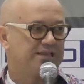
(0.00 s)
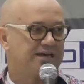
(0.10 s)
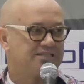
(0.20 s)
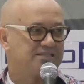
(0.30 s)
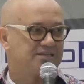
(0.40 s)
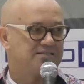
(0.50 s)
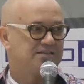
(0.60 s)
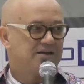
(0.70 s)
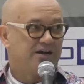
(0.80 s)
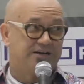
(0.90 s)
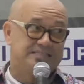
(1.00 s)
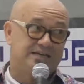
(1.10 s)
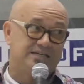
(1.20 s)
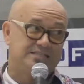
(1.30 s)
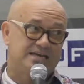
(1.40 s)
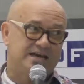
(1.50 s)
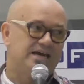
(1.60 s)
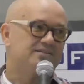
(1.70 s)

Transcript: assets. How exciting is that?